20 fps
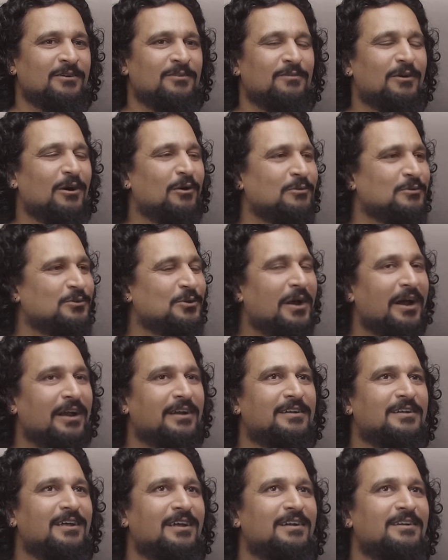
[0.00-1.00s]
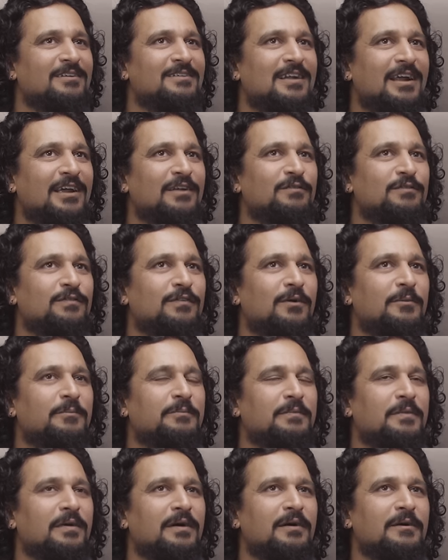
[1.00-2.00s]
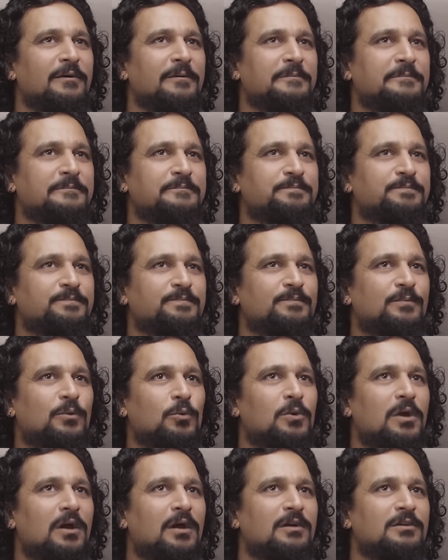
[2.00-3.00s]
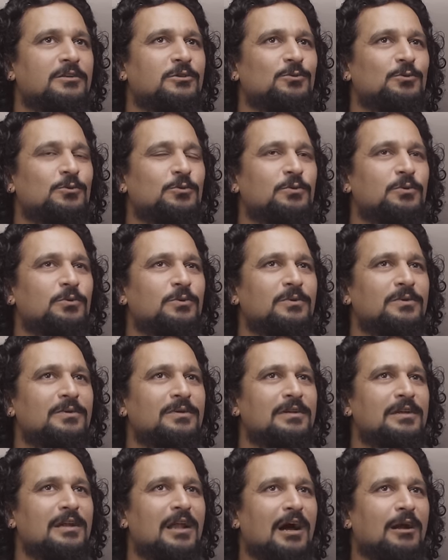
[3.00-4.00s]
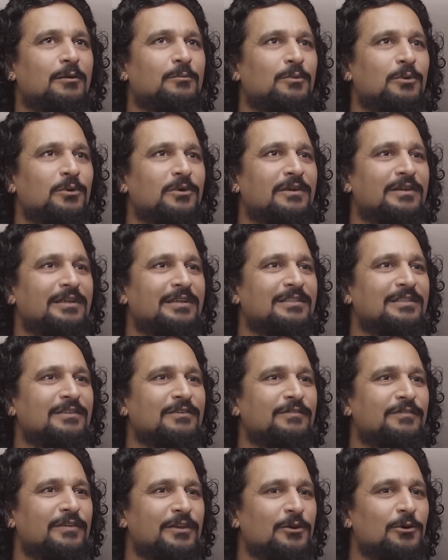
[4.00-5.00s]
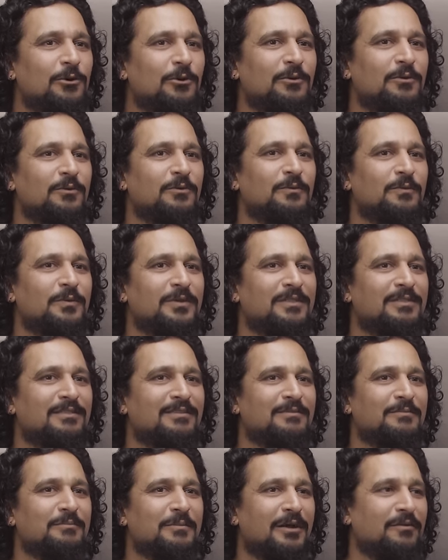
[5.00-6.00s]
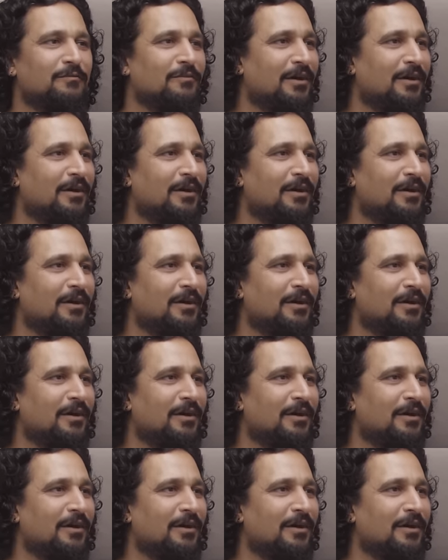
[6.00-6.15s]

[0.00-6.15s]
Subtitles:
Wow. So I'd done a drive from Pune to Nagpur in the Figo with my